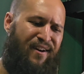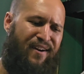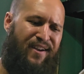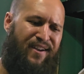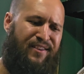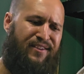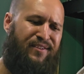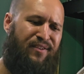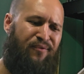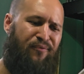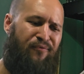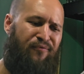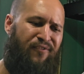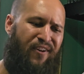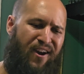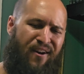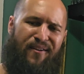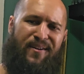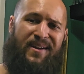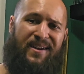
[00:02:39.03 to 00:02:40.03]
It's a
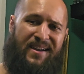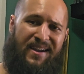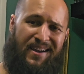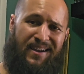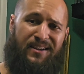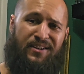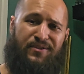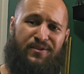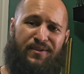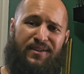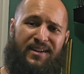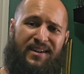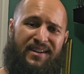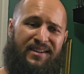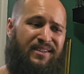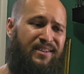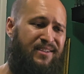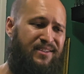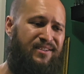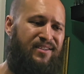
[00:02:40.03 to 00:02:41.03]
very
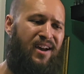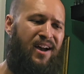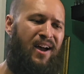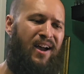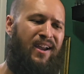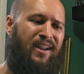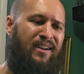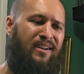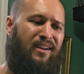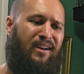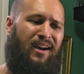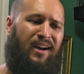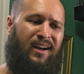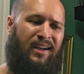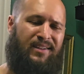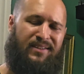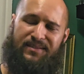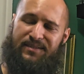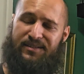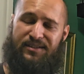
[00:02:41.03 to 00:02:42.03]
intricate design.
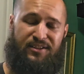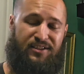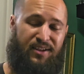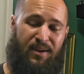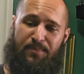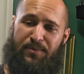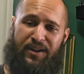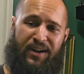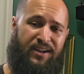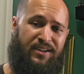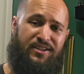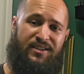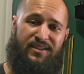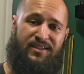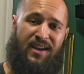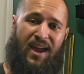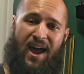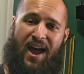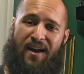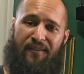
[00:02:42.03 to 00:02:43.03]
Something I just
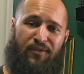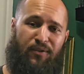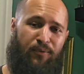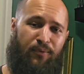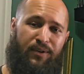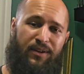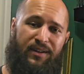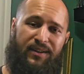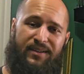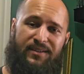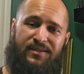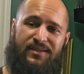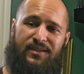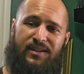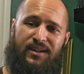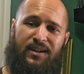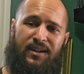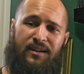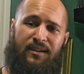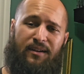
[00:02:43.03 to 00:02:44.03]
haven't really
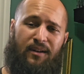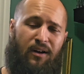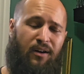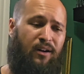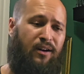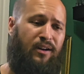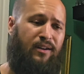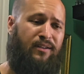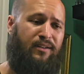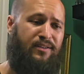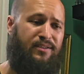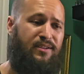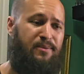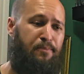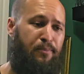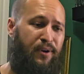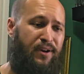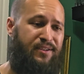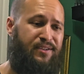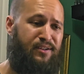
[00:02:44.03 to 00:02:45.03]
seen on a
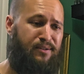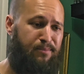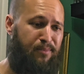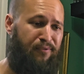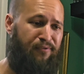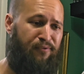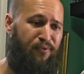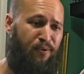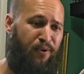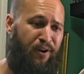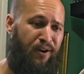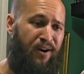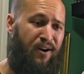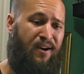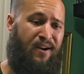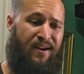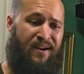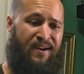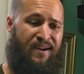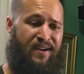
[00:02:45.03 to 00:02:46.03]
suppressor before.
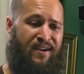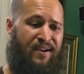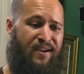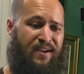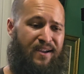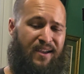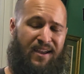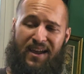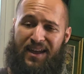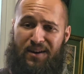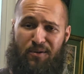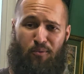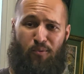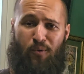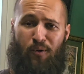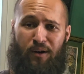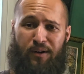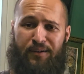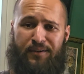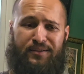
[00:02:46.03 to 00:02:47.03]
And it
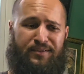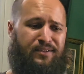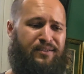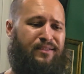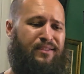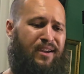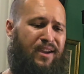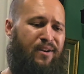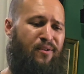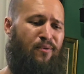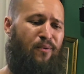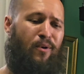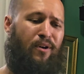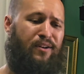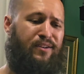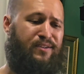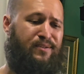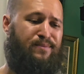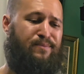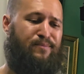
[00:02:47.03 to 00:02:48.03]
works. It
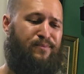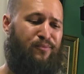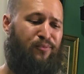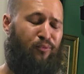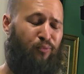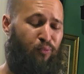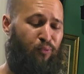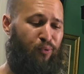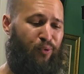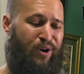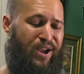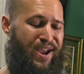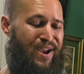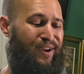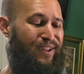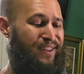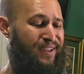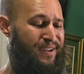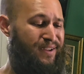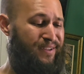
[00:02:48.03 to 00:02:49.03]
works
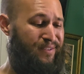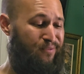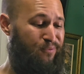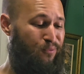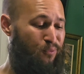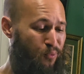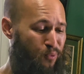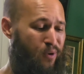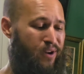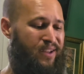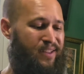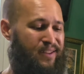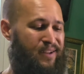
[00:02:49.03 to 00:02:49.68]
really, really